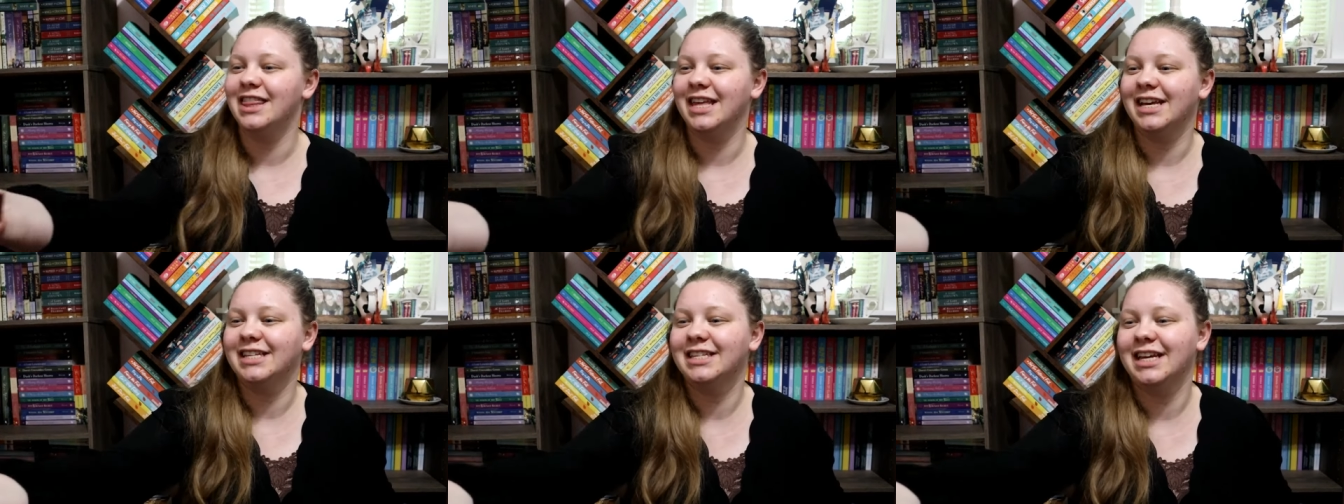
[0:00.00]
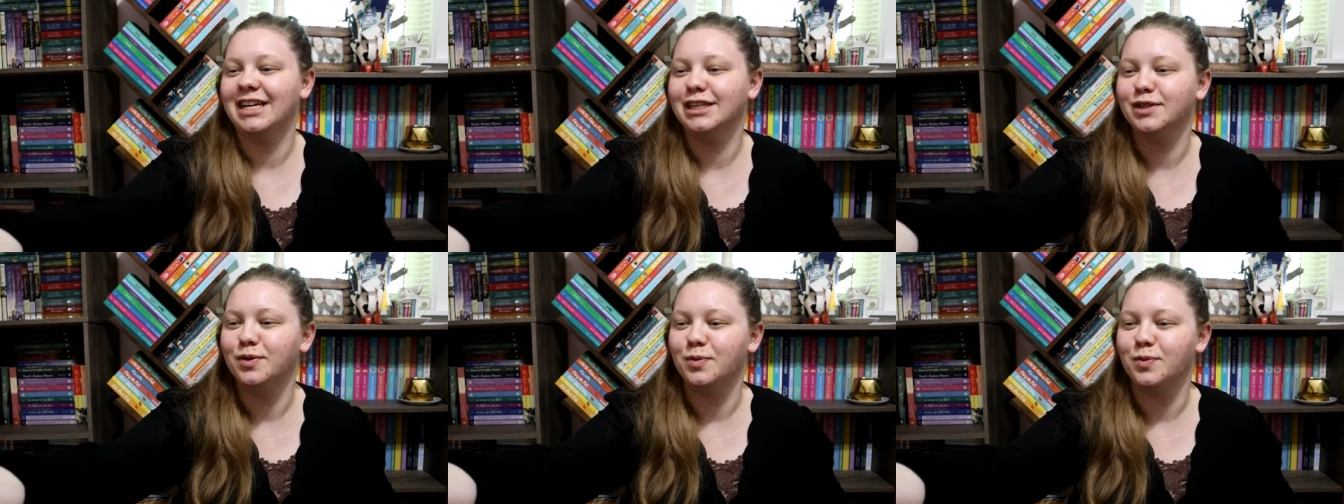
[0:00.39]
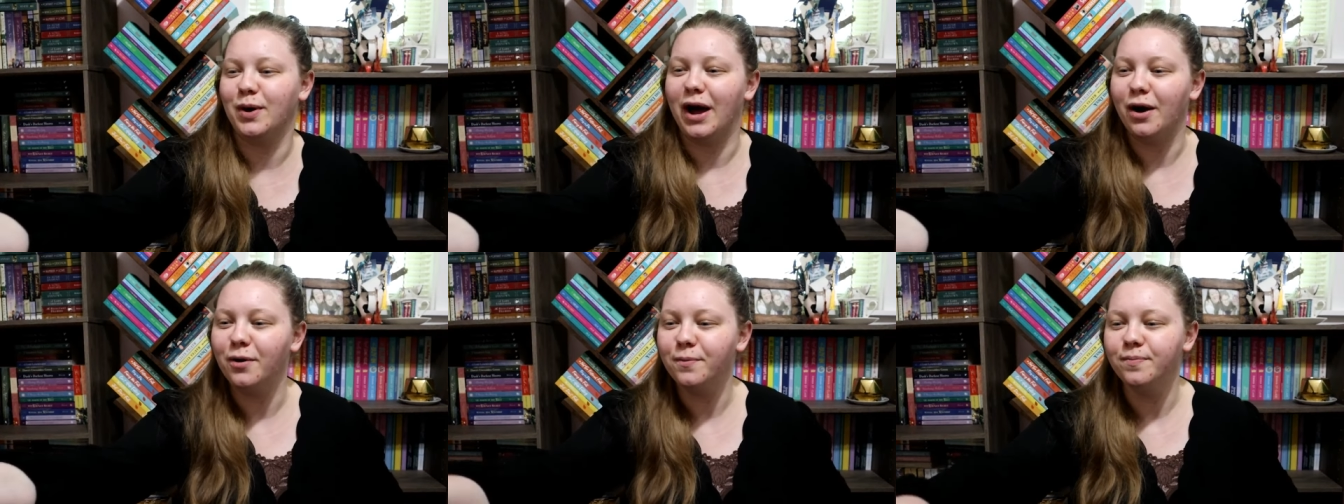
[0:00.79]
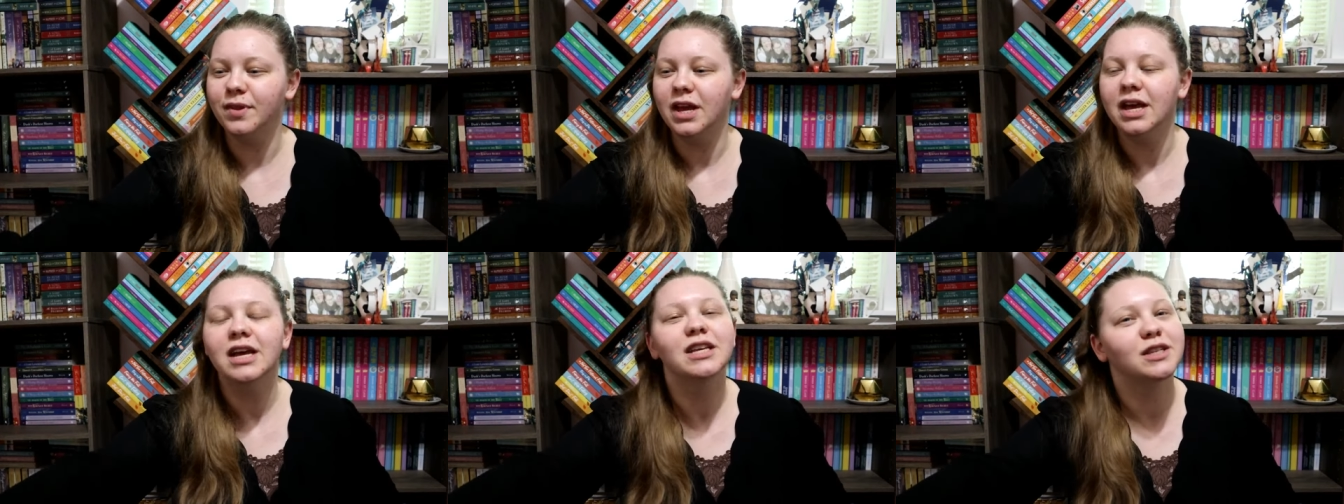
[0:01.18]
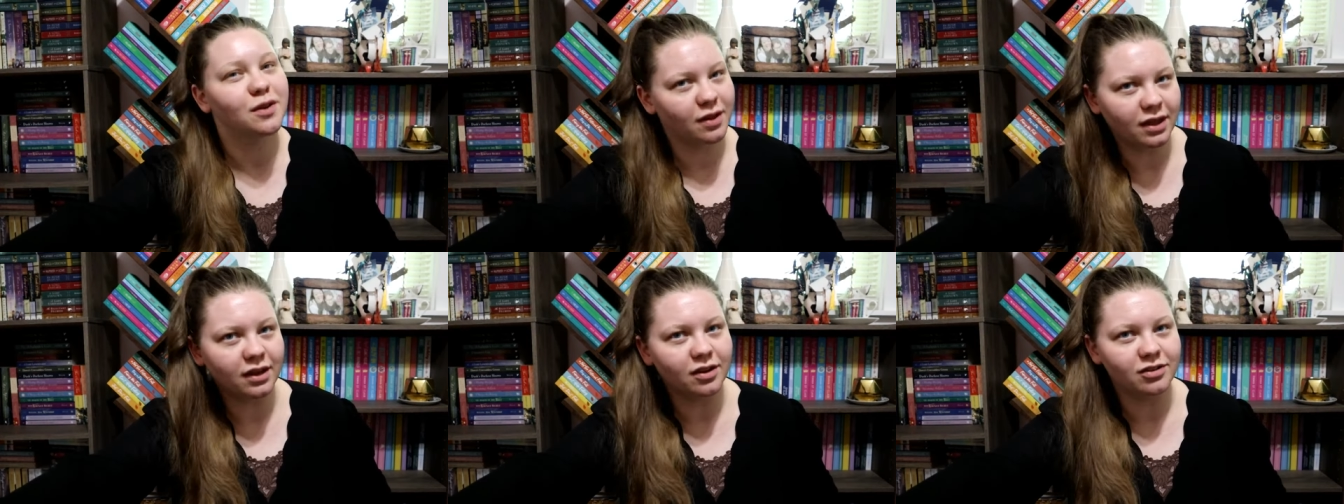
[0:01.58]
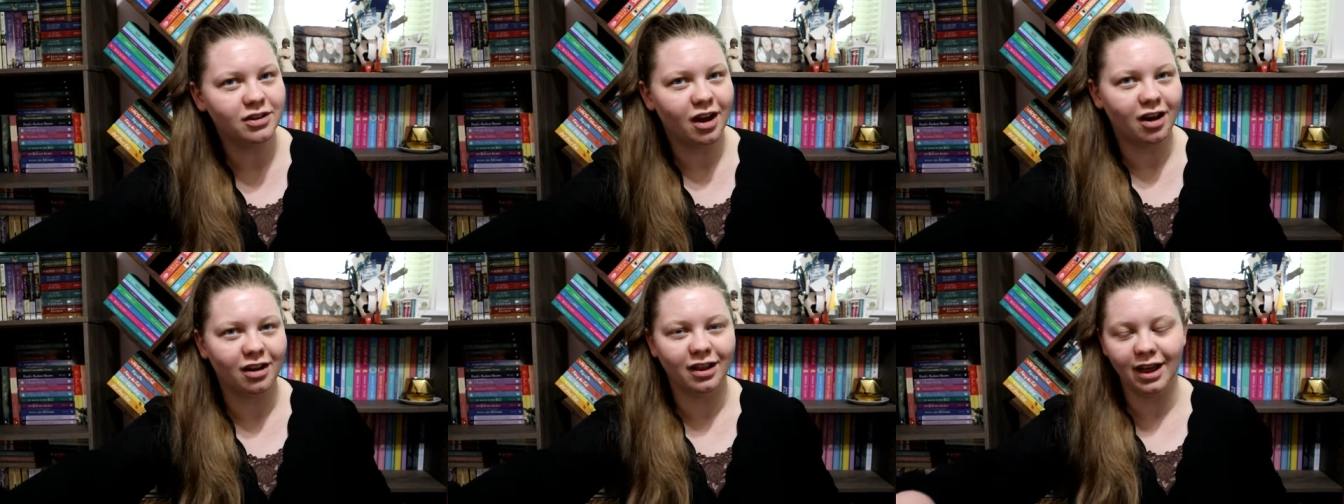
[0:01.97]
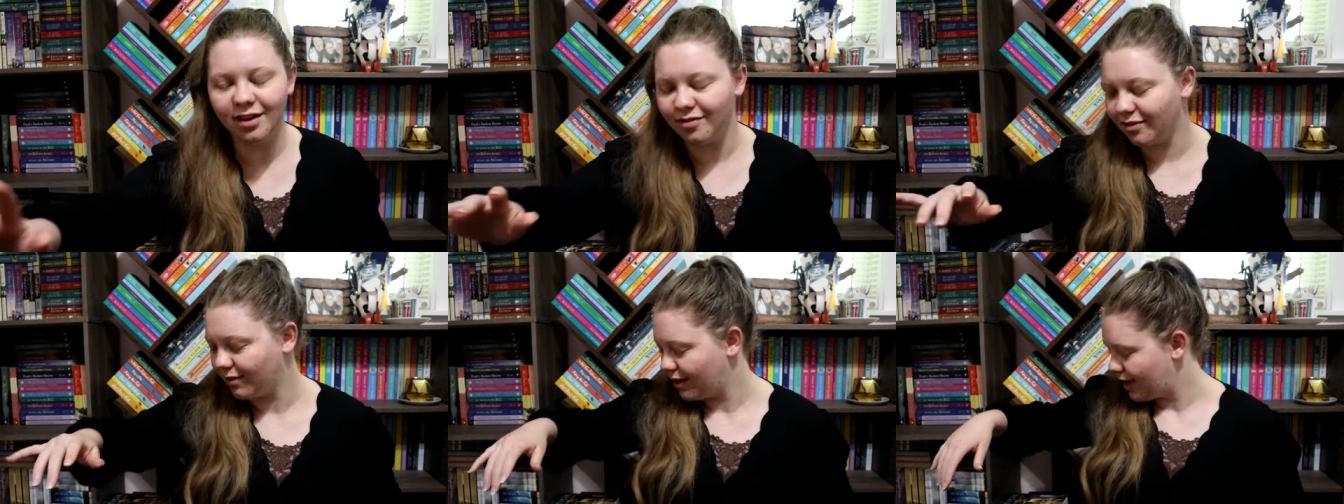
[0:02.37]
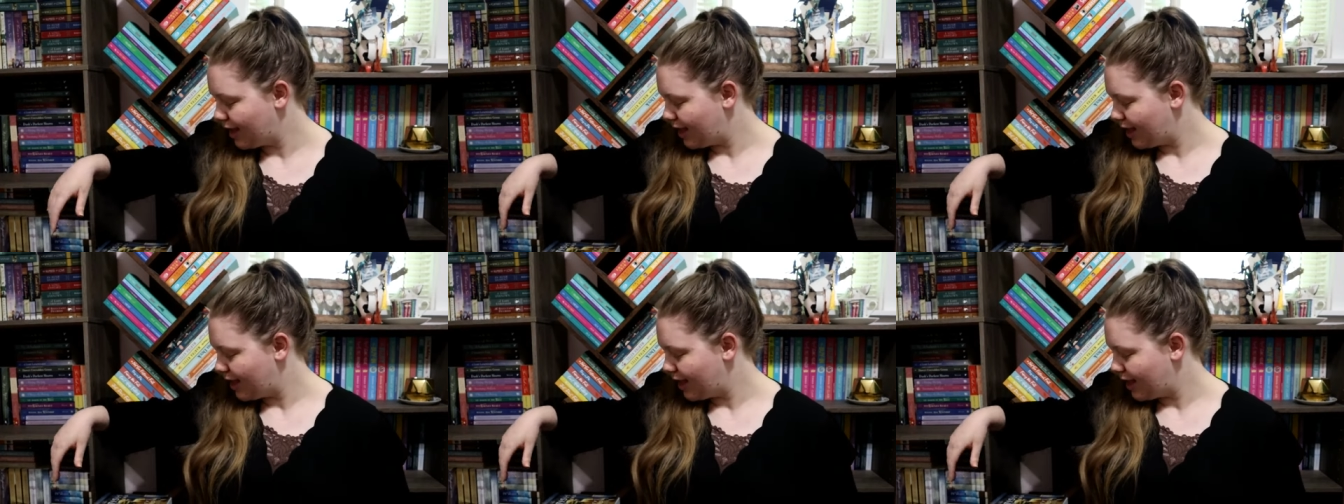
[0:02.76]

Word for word: this as well. So thank you to Enclave.